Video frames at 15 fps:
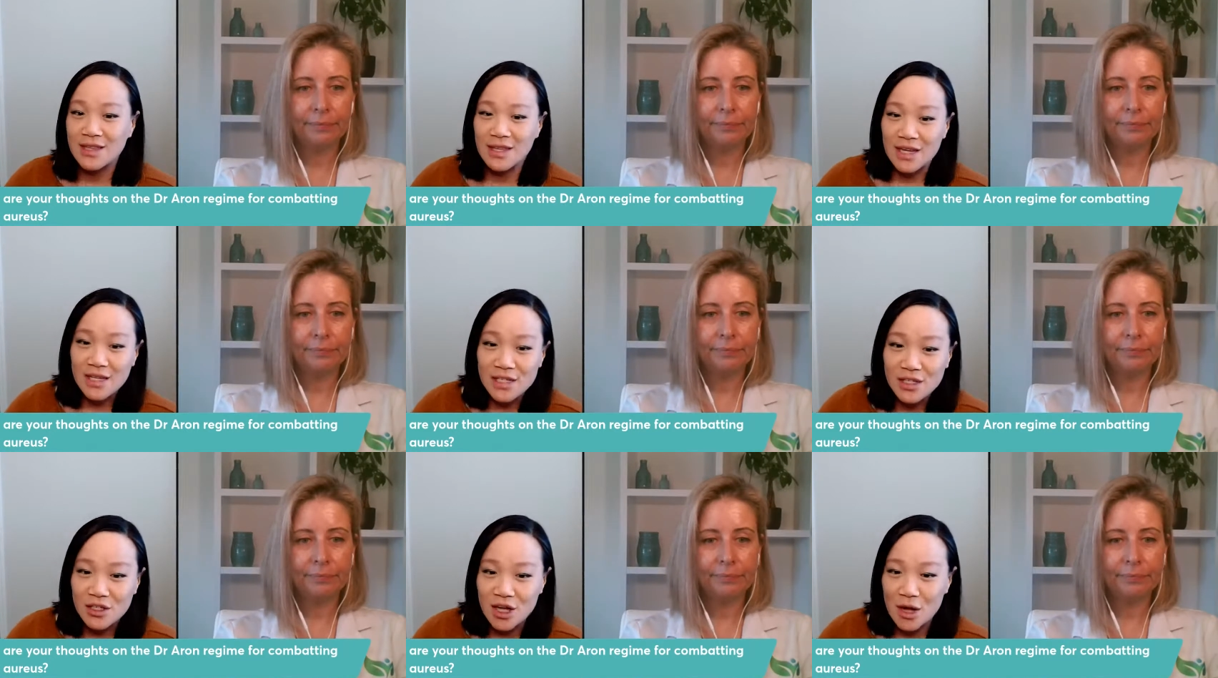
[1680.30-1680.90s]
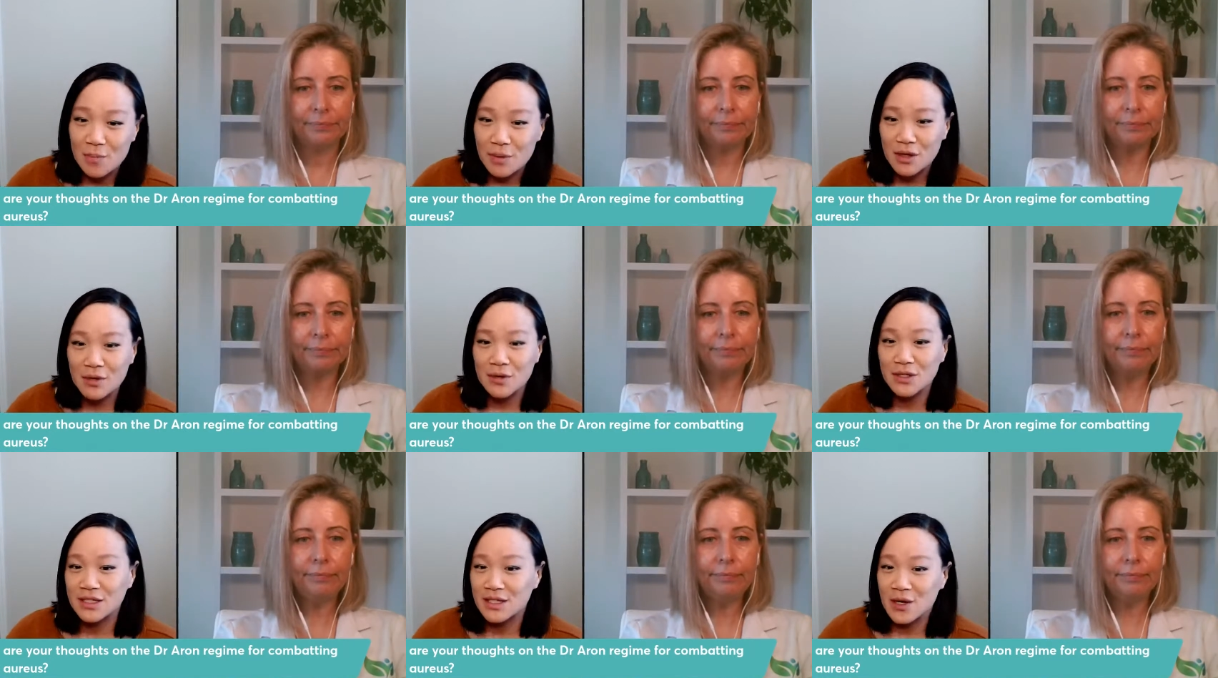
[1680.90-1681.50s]
Speaker 1: lead to topical
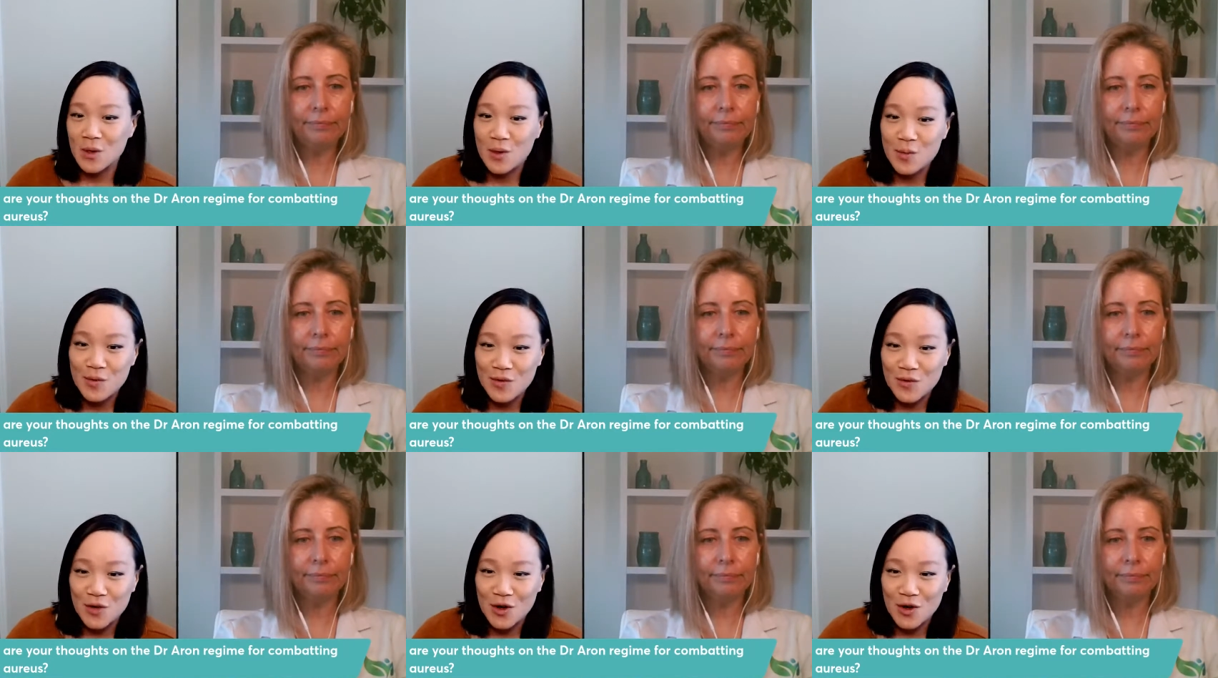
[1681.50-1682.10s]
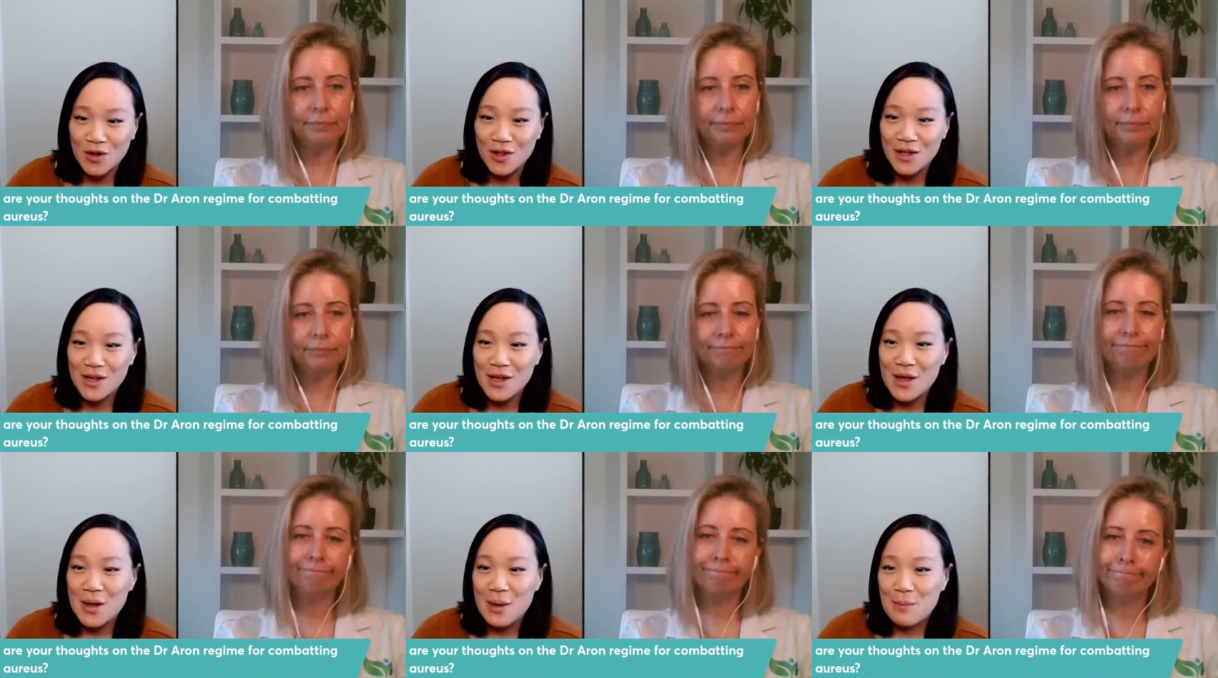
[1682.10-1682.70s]
steroid withdrawal,
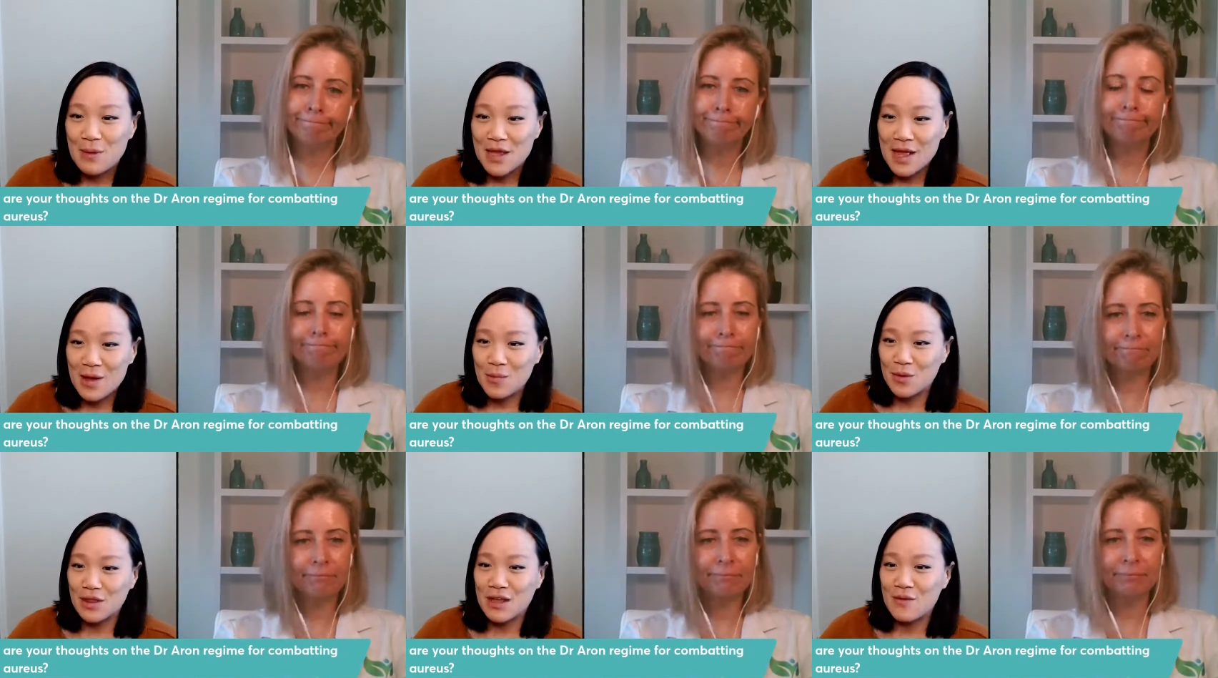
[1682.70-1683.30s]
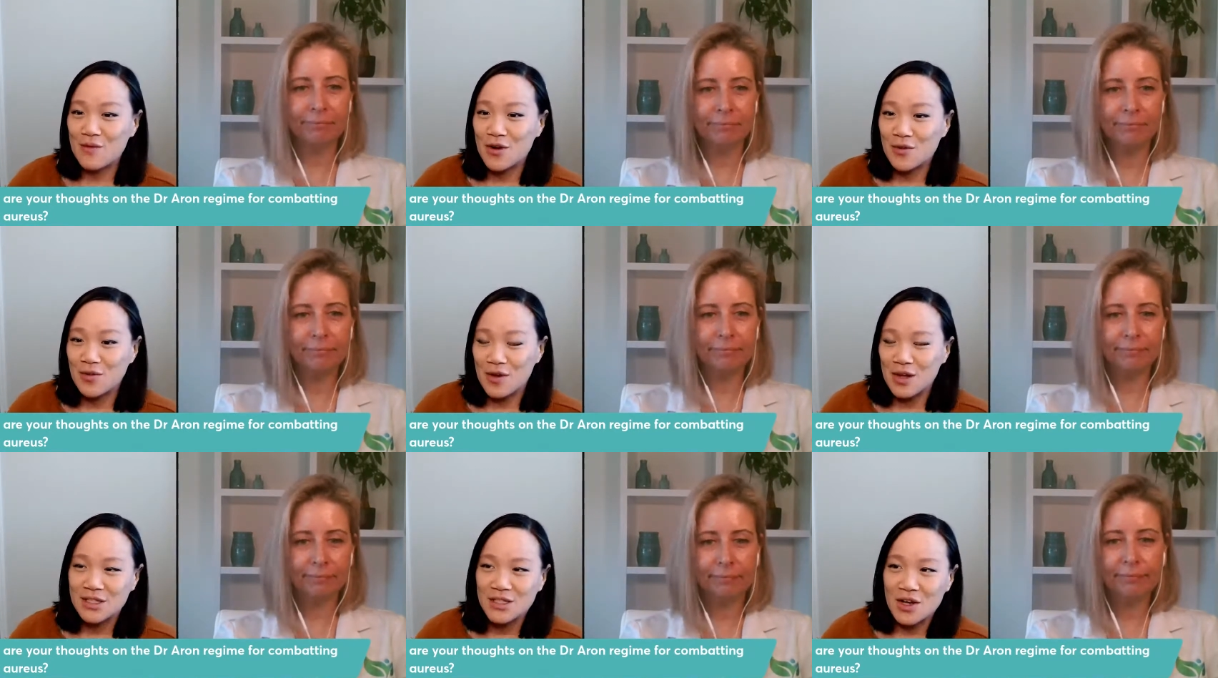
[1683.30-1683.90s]
but yeah, would love your
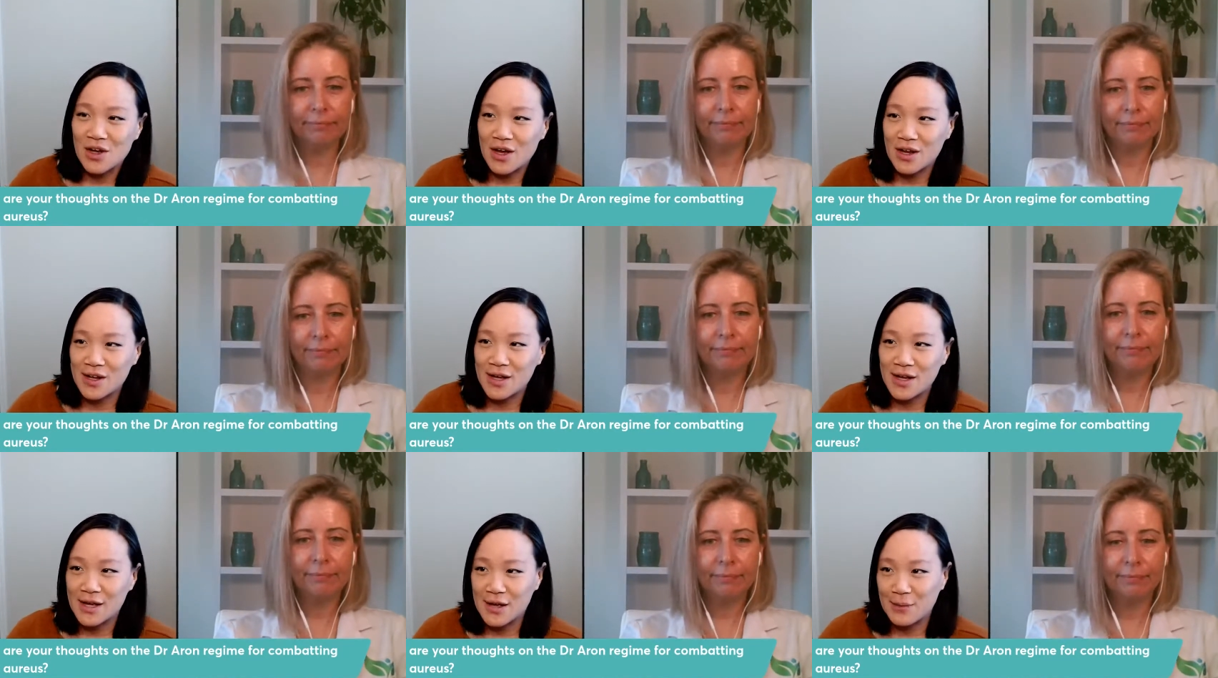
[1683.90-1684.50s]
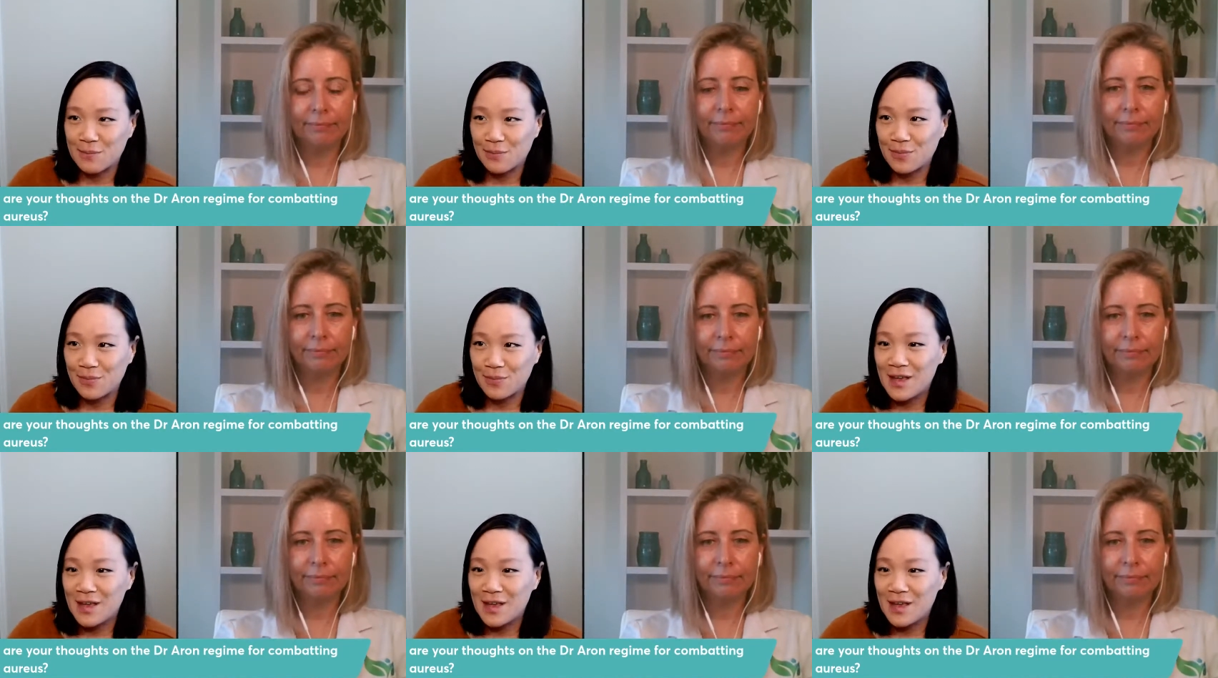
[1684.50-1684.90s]
thoughts on um,